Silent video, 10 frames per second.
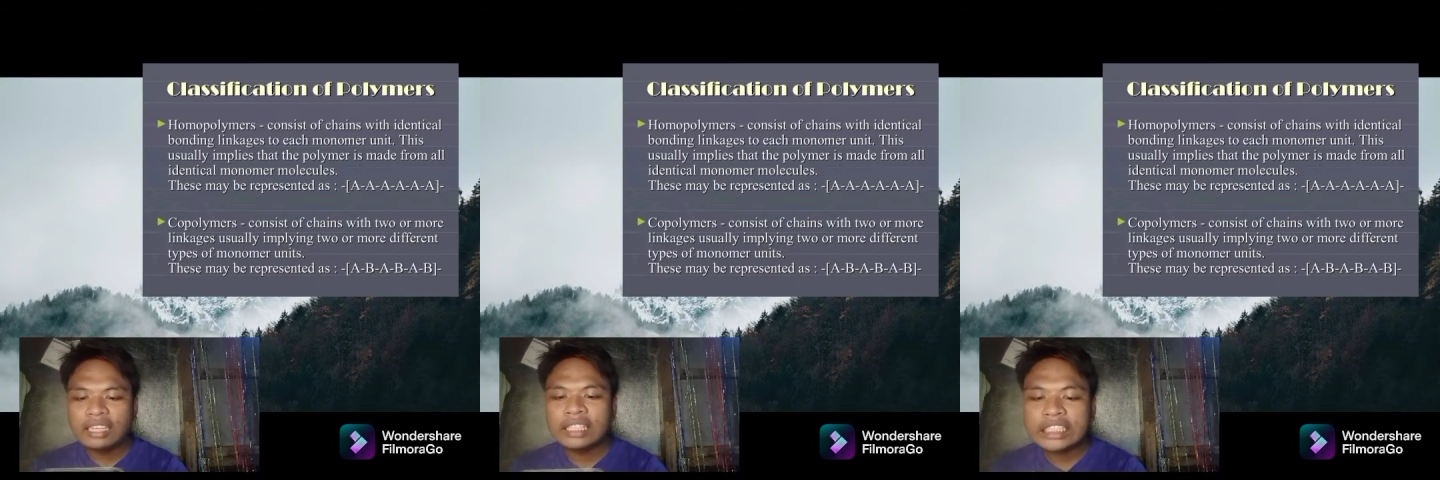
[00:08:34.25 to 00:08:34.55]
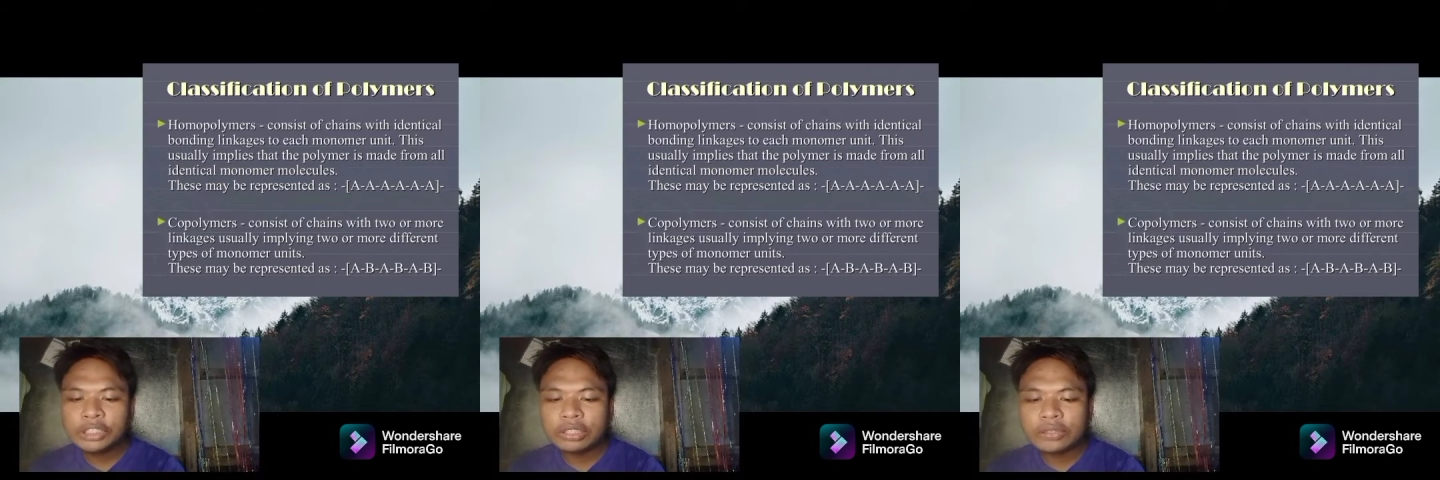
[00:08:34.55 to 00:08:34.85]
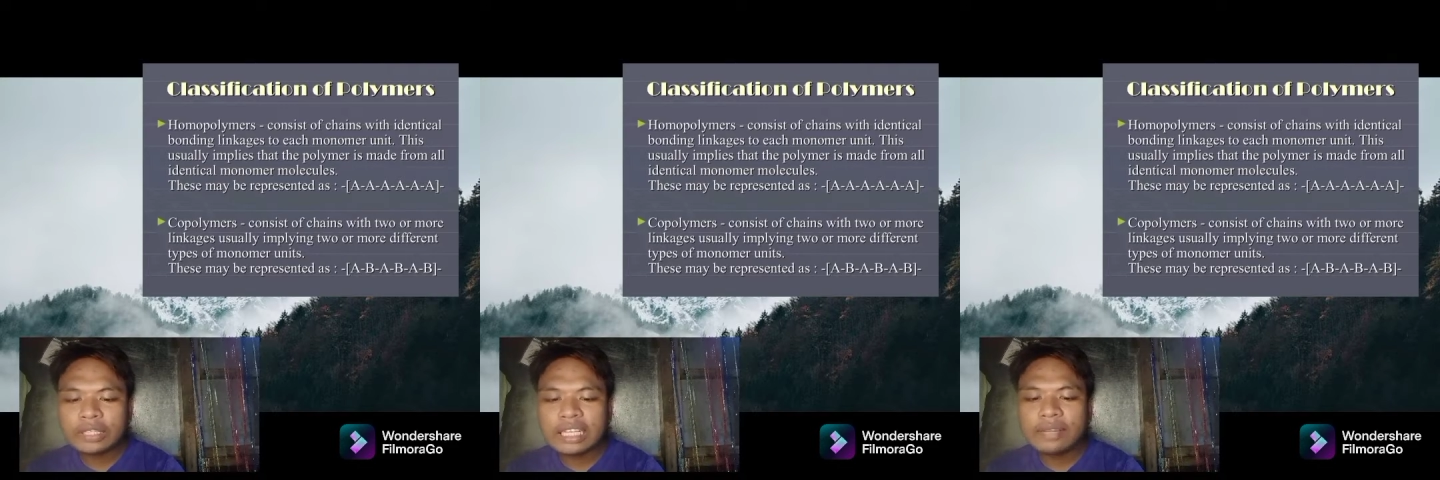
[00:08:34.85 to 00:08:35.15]
This
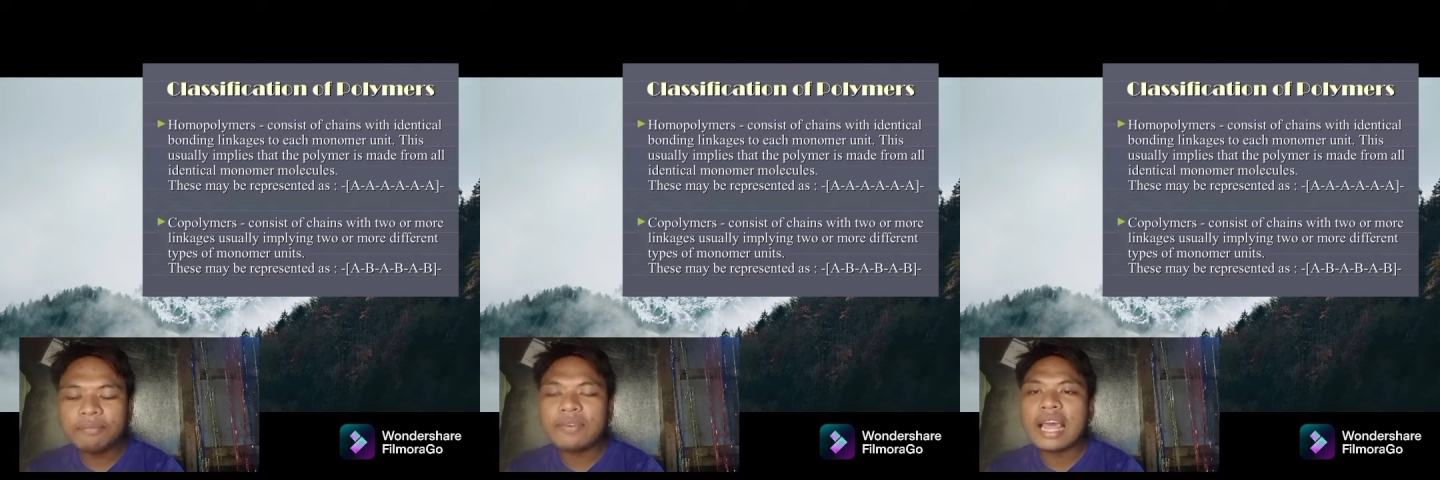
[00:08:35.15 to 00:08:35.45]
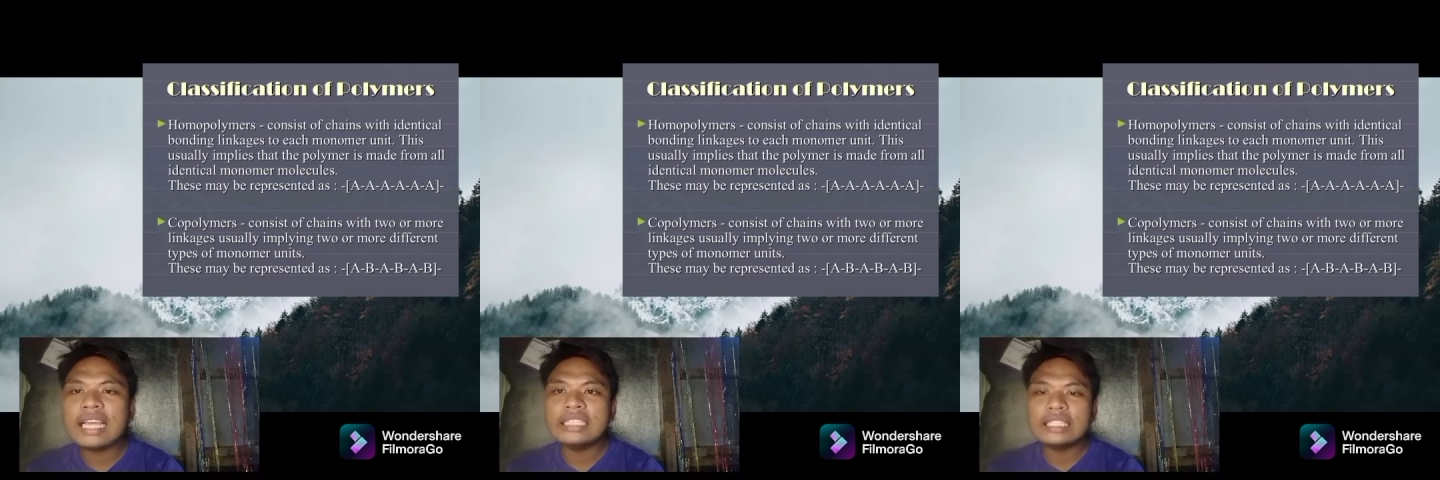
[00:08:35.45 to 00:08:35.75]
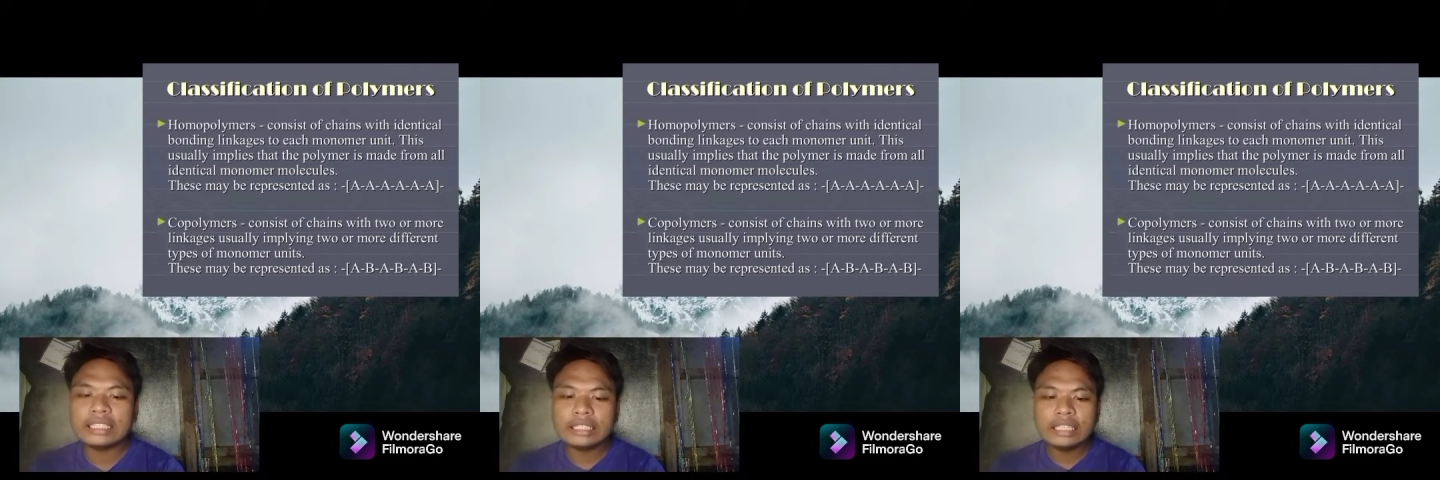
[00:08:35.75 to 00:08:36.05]
usually implies
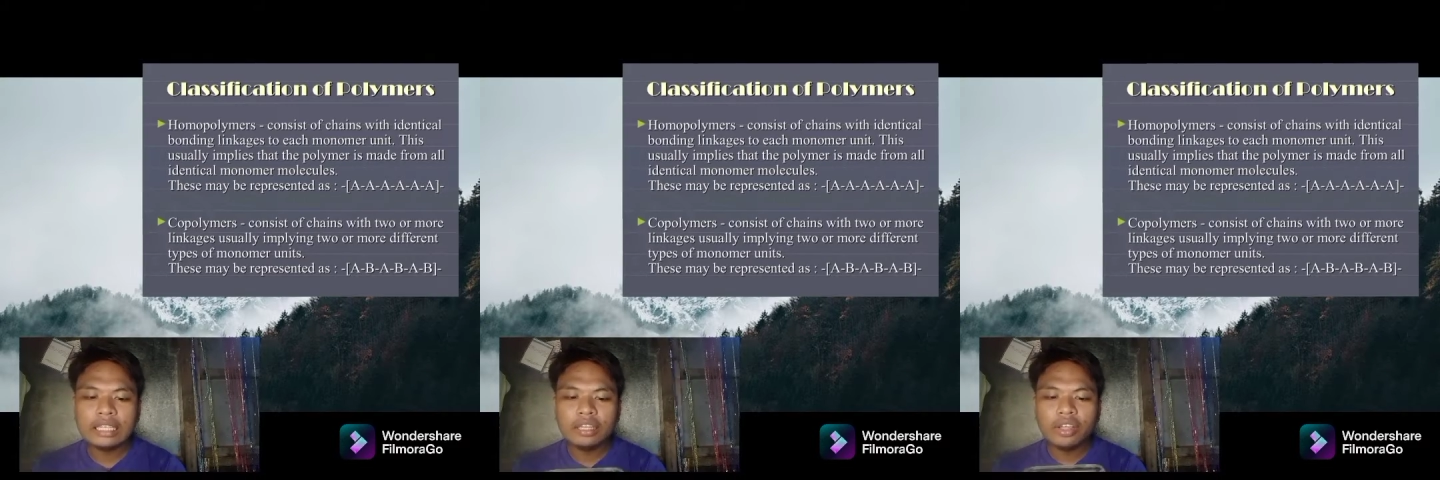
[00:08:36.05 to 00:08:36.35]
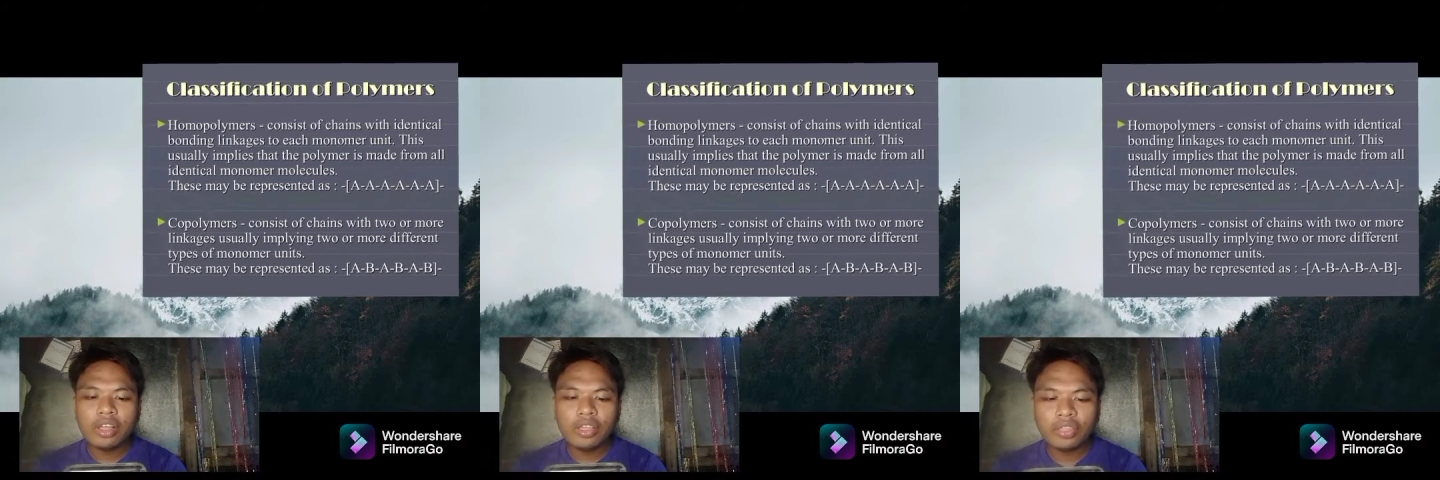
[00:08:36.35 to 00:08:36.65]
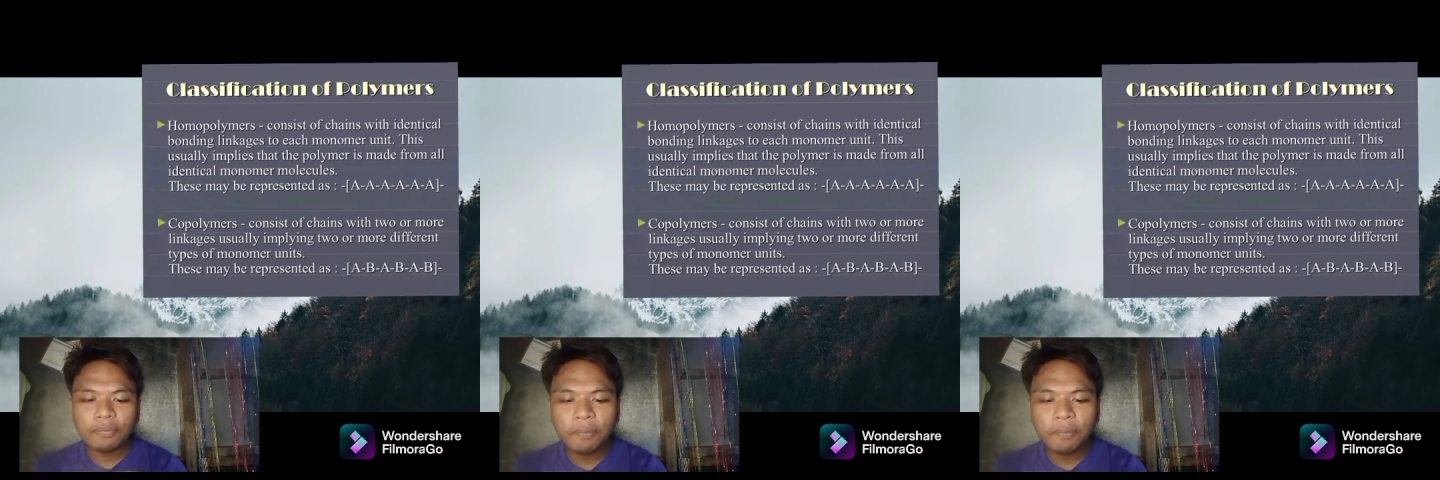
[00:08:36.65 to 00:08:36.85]
that the